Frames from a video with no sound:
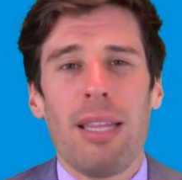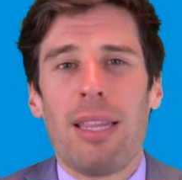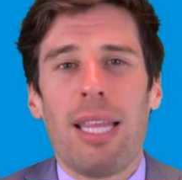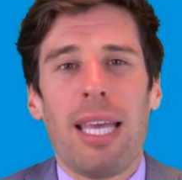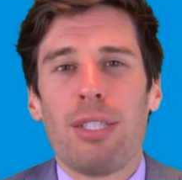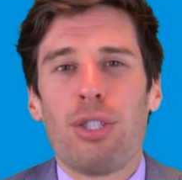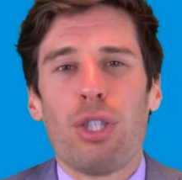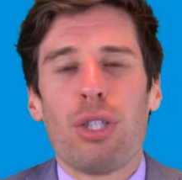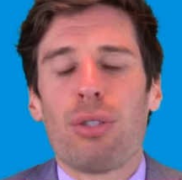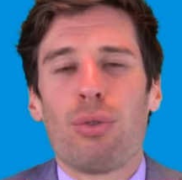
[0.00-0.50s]

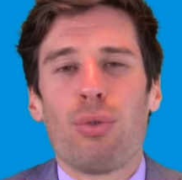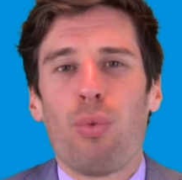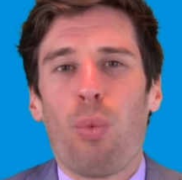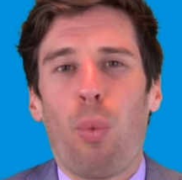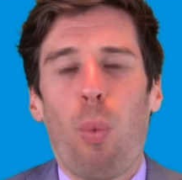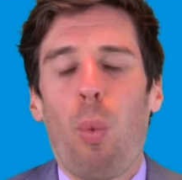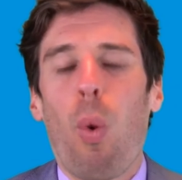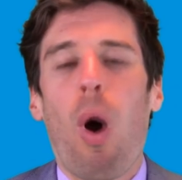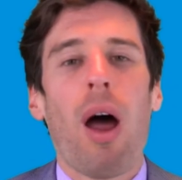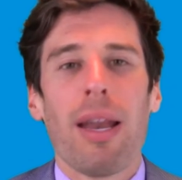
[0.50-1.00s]
They just
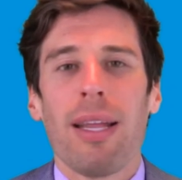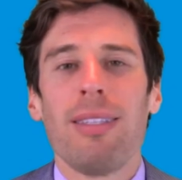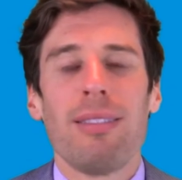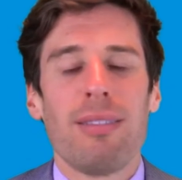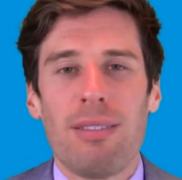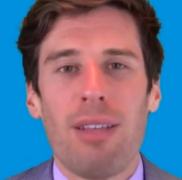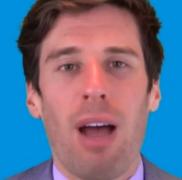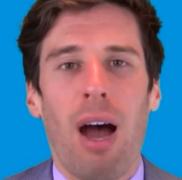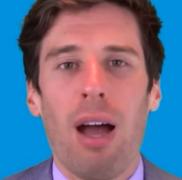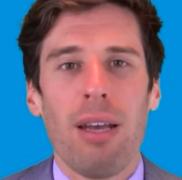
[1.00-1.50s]
want
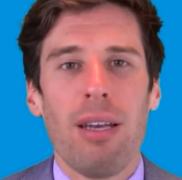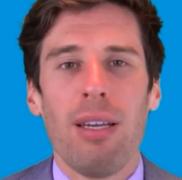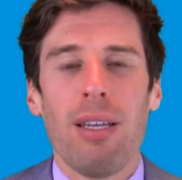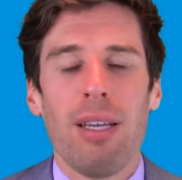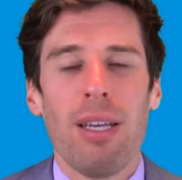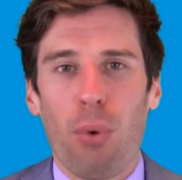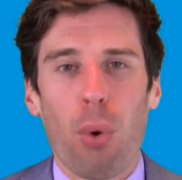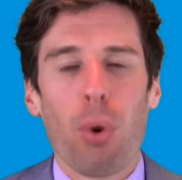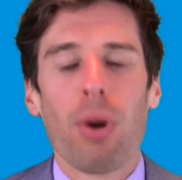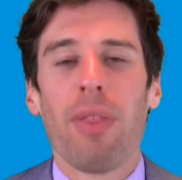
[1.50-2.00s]
it
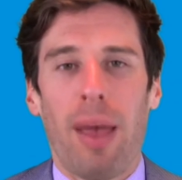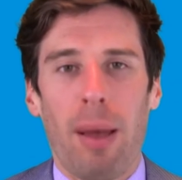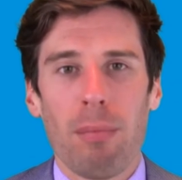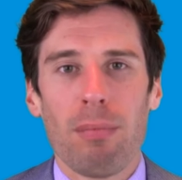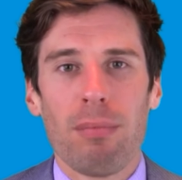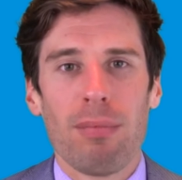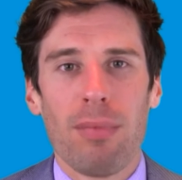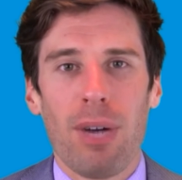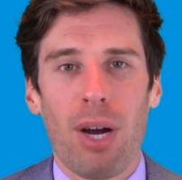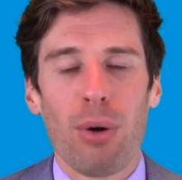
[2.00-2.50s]
done for
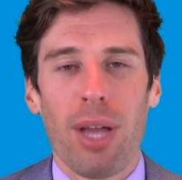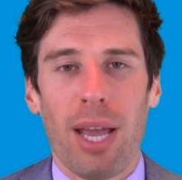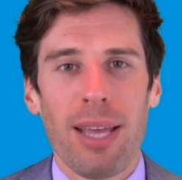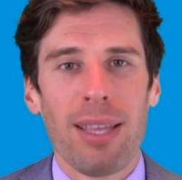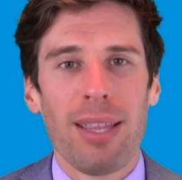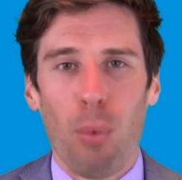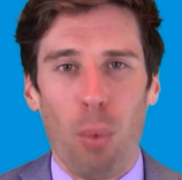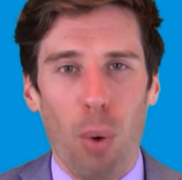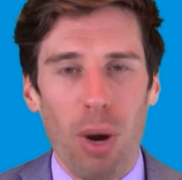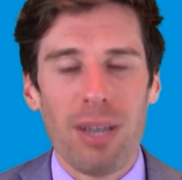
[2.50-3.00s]
them.
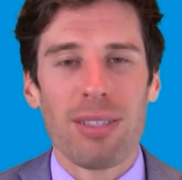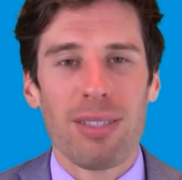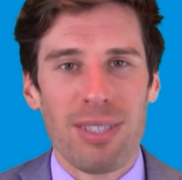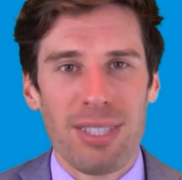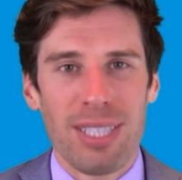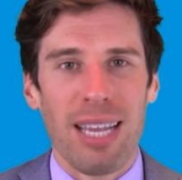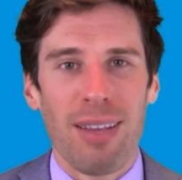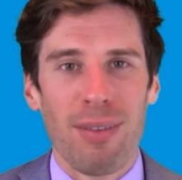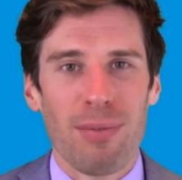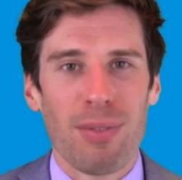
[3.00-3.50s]
Okay, they want to
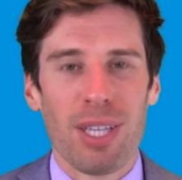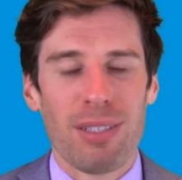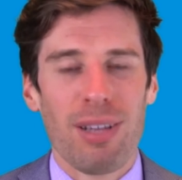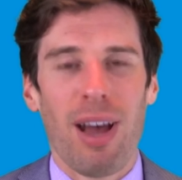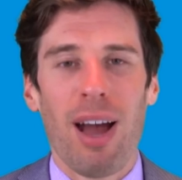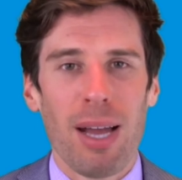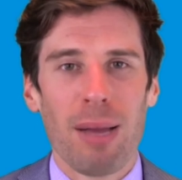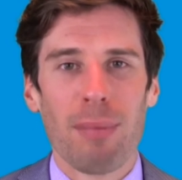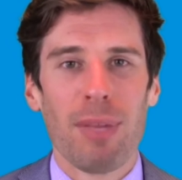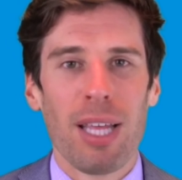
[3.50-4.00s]
save the
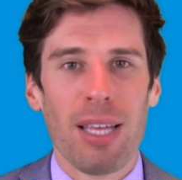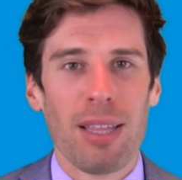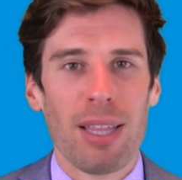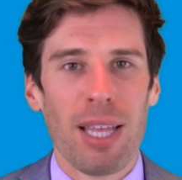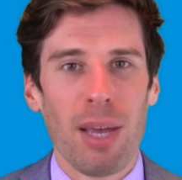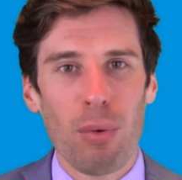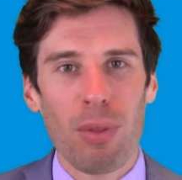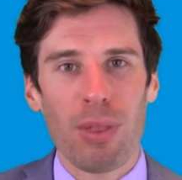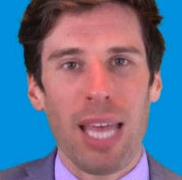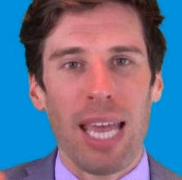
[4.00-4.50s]
time. They
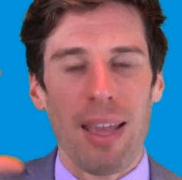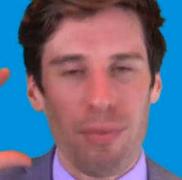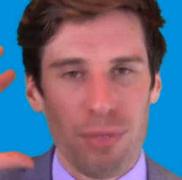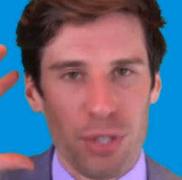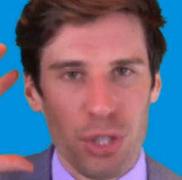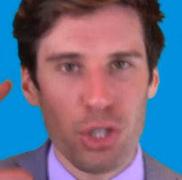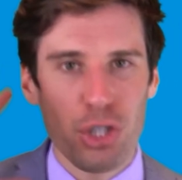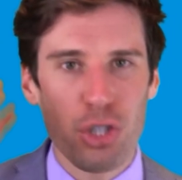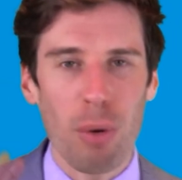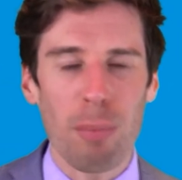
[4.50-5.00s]
they they have
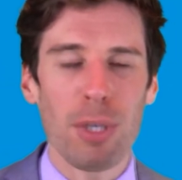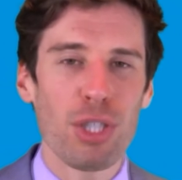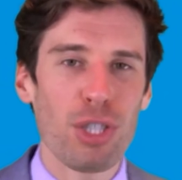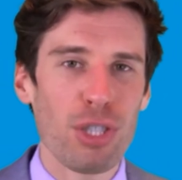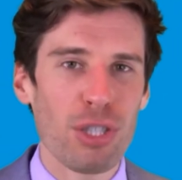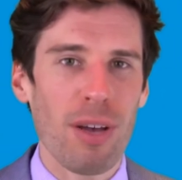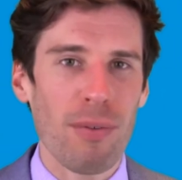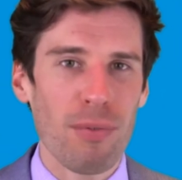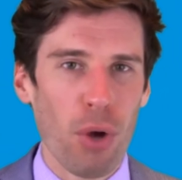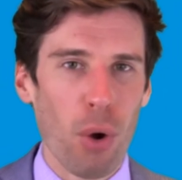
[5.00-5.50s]
so much
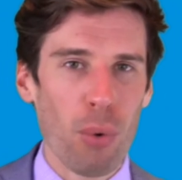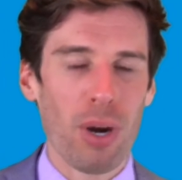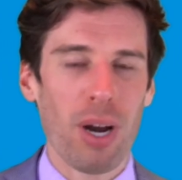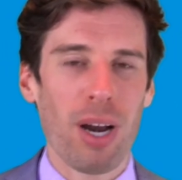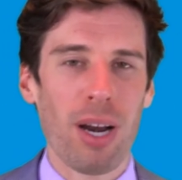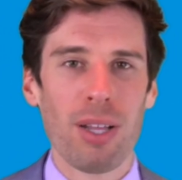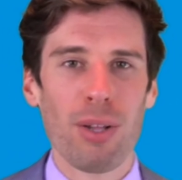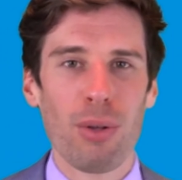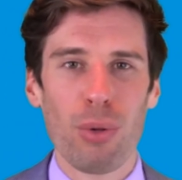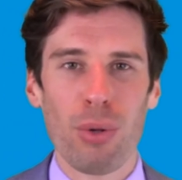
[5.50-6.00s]
stuff going
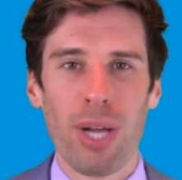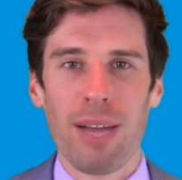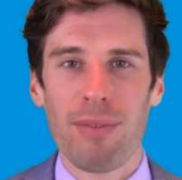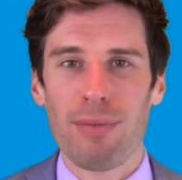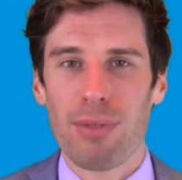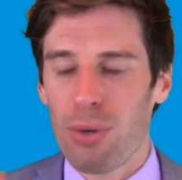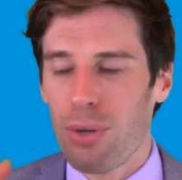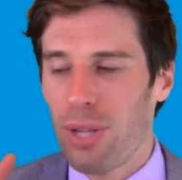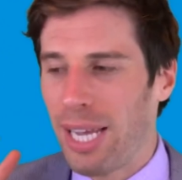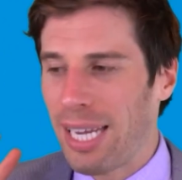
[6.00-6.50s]
on in their
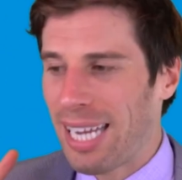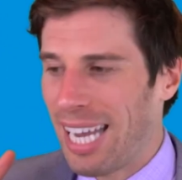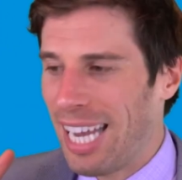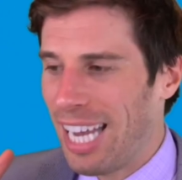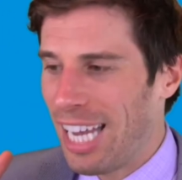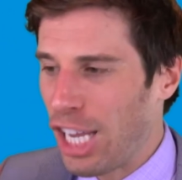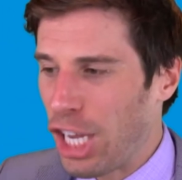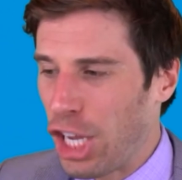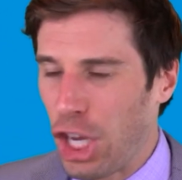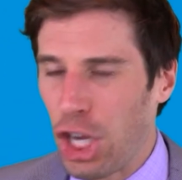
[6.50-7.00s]
life. They're like,
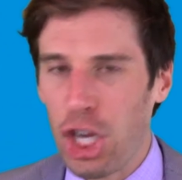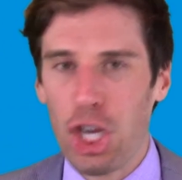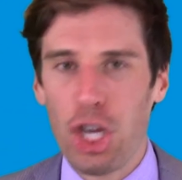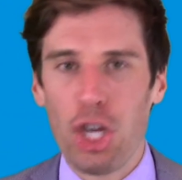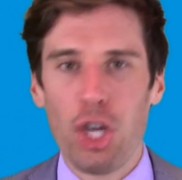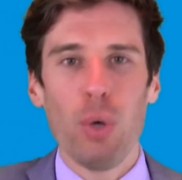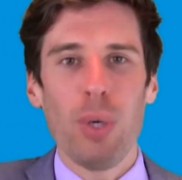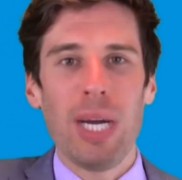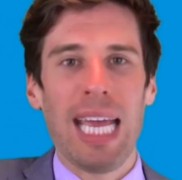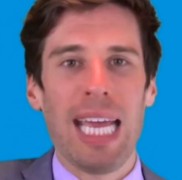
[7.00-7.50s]

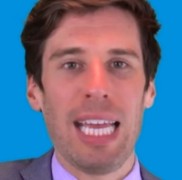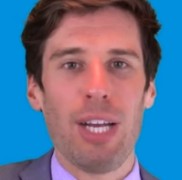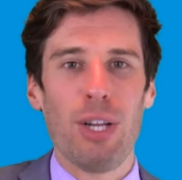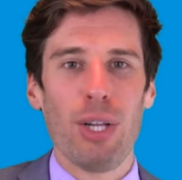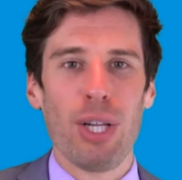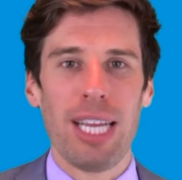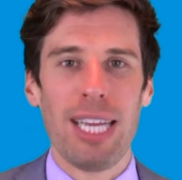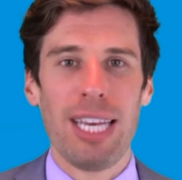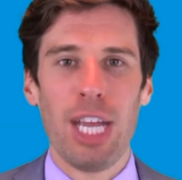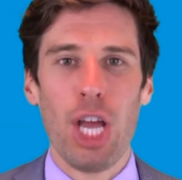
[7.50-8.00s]
you
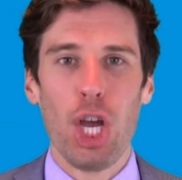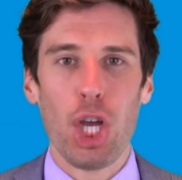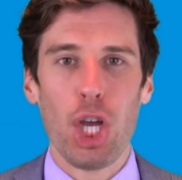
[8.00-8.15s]
handle it,